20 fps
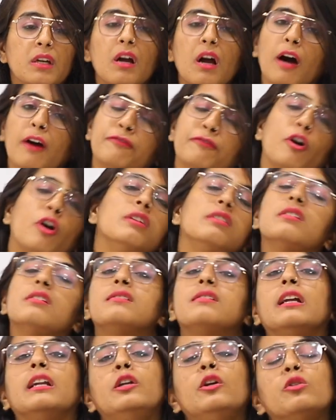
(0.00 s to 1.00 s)
Of course, the
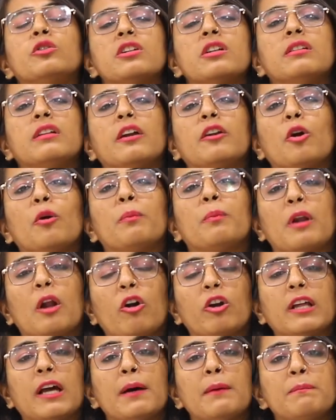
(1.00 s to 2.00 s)
solution that you have
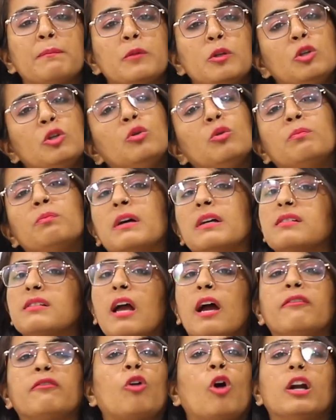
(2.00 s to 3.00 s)
brought up, you must
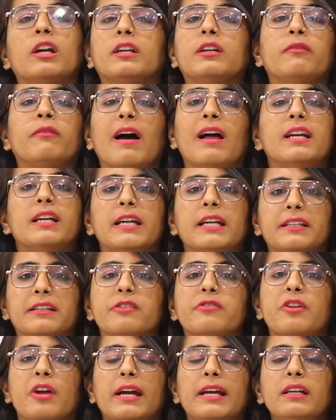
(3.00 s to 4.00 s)
have got it
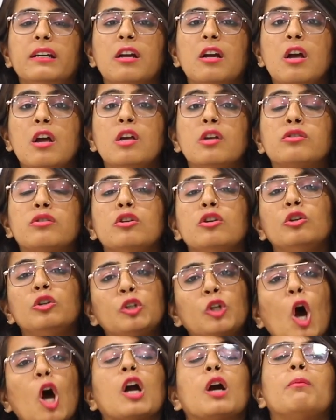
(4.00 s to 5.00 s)
validated, right? So you
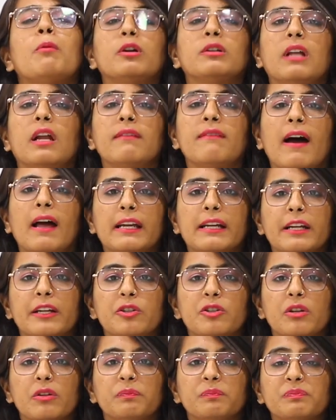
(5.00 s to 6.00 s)
talk about that
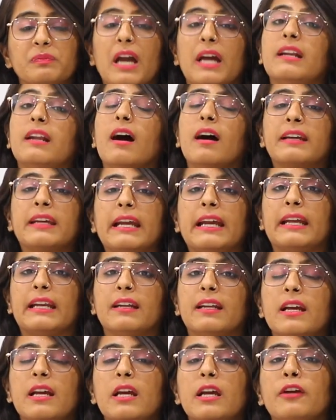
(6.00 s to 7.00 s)
validation. And
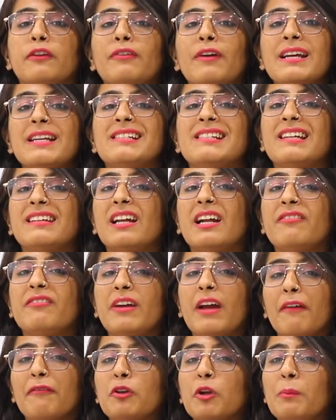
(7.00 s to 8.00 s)
again, if I say that we
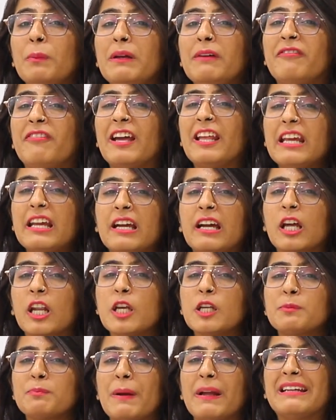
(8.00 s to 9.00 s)
have to be very
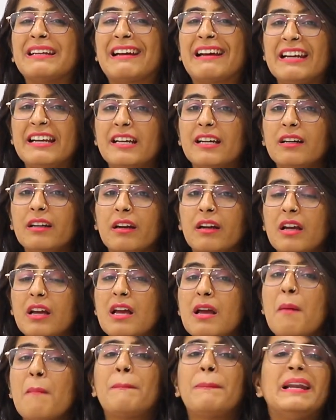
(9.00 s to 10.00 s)
crisp and clear,
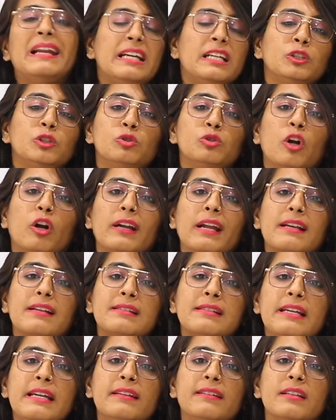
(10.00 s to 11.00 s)
please do not
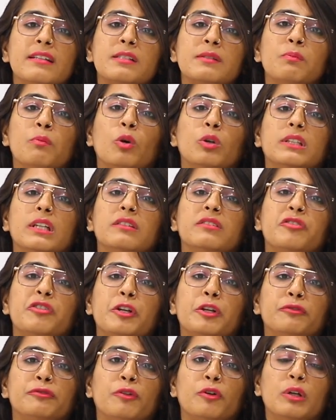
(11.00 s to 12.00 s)
exceed this more than 3
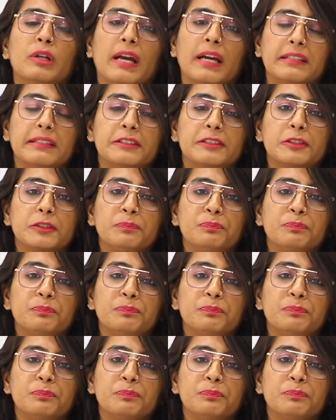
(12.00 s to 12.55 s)
to 4 lines.